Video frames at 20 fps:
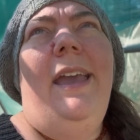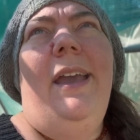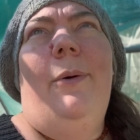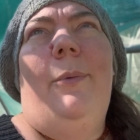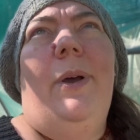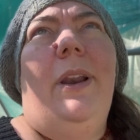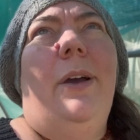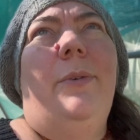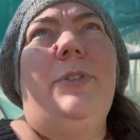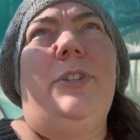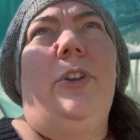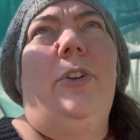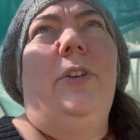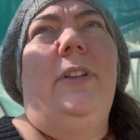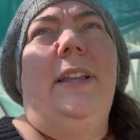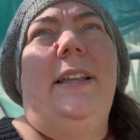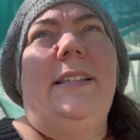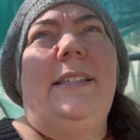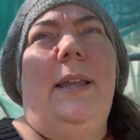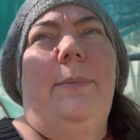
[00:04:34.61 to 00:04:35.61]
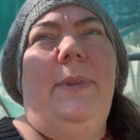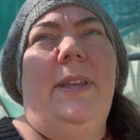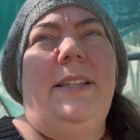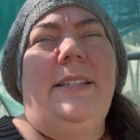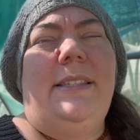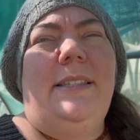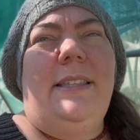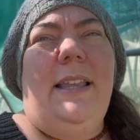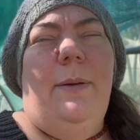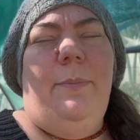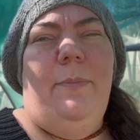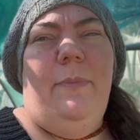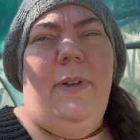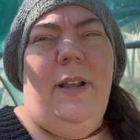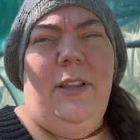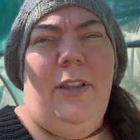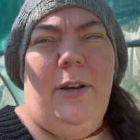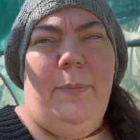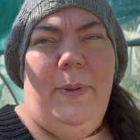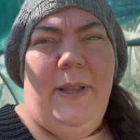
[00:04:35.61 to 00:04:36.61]
When I was Googling something,
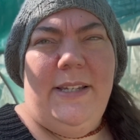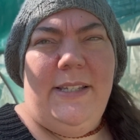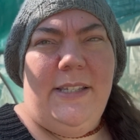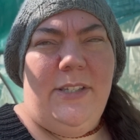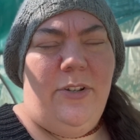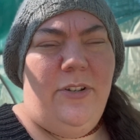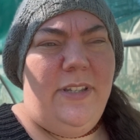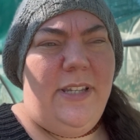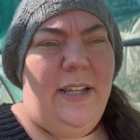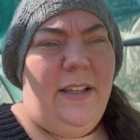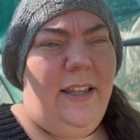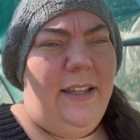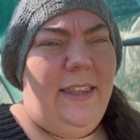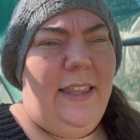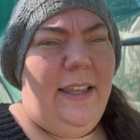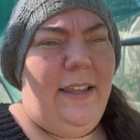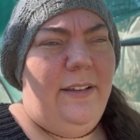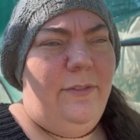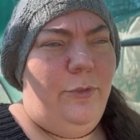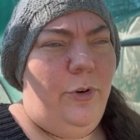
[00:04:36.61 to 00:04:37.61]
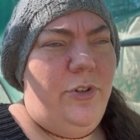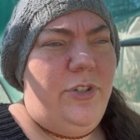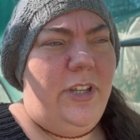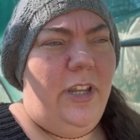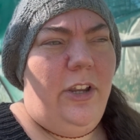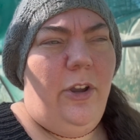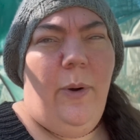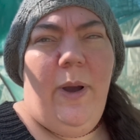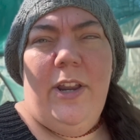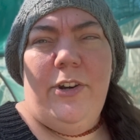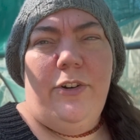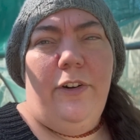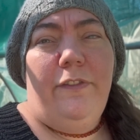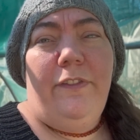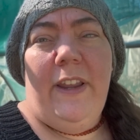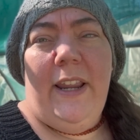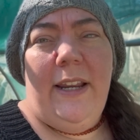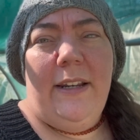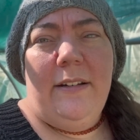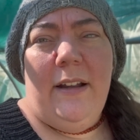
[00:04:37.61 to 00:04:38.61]
a lot of places sort of said like the roots can go 100
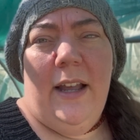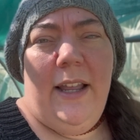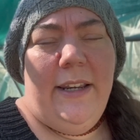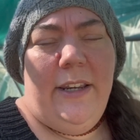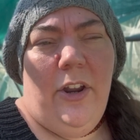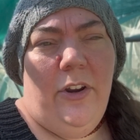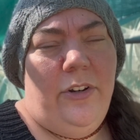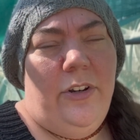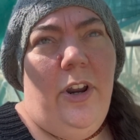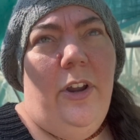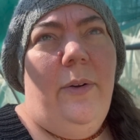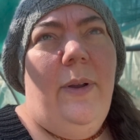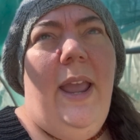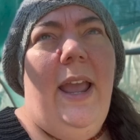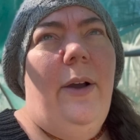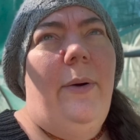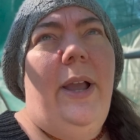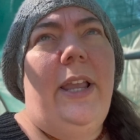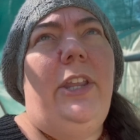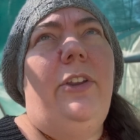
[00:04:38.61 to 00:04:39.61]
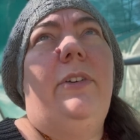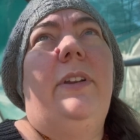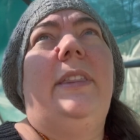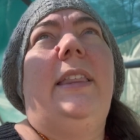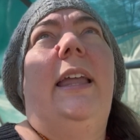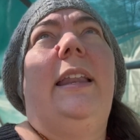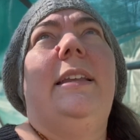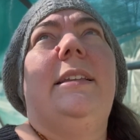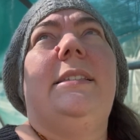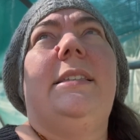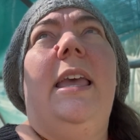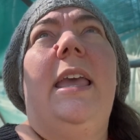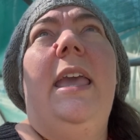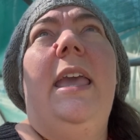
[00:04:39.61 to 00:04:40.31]
feet. I don't know how accurate that is.